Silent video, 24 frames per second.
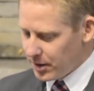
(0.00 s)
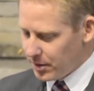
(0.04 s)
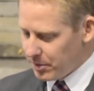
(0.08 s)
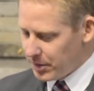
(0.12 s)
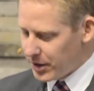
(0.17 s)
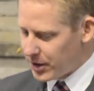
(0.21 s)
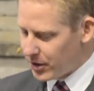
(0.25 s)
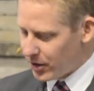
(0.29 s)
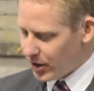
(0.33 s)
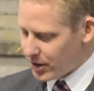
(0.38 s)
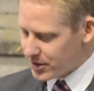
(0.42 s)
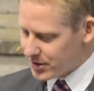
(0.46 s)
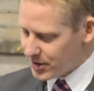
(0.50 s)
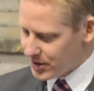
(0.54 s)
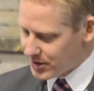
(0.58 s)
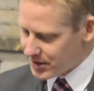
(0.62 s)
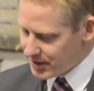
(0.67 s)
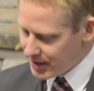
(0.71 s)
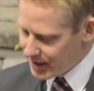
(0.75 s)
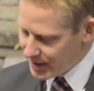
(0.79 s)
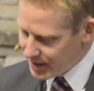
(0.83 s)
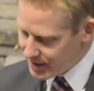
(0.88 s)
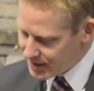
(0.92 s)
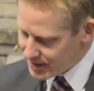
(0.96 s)
Peter also
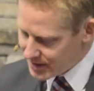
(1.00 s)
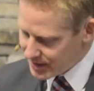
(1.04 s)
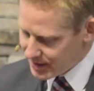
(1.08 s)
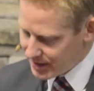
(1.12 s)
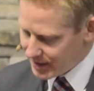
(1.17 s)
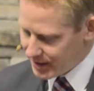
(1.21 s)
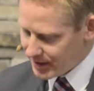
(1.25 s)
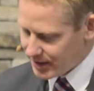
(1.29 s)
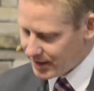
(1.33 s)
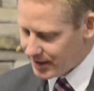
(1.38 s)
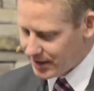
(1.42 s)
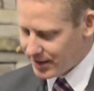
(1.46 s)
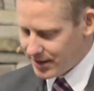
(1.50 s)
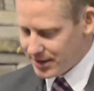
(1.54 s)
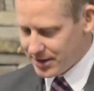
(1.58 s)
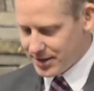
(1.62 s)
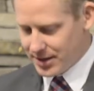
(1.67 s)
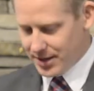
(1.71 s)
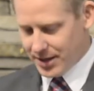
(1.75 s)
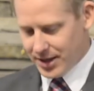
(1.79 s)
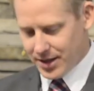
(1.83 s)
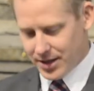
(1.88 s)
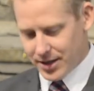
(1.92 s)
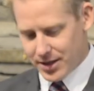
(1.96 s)
says,
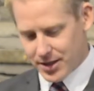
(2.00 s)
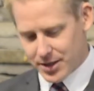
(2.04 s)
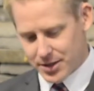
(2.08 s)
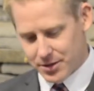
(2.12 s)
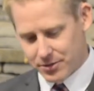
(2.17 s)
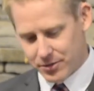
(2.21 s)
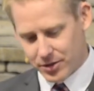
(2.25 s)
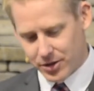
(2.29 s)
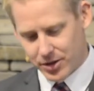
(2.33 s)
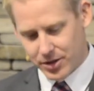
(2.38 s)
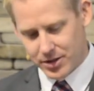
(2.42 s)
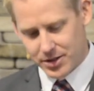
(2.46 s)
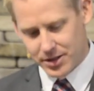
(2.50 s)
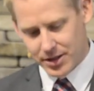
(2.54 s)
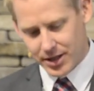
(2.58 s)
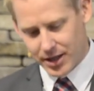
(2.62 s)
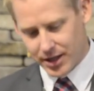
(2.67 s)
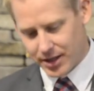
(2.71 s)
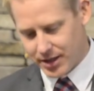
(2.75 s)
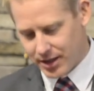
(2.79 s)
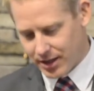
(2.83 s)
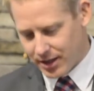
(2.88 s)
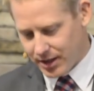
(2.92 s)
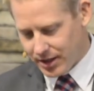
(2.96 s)
this end of this verse,
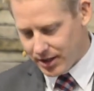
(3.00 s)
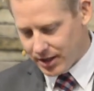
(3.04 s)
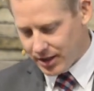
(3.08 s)
that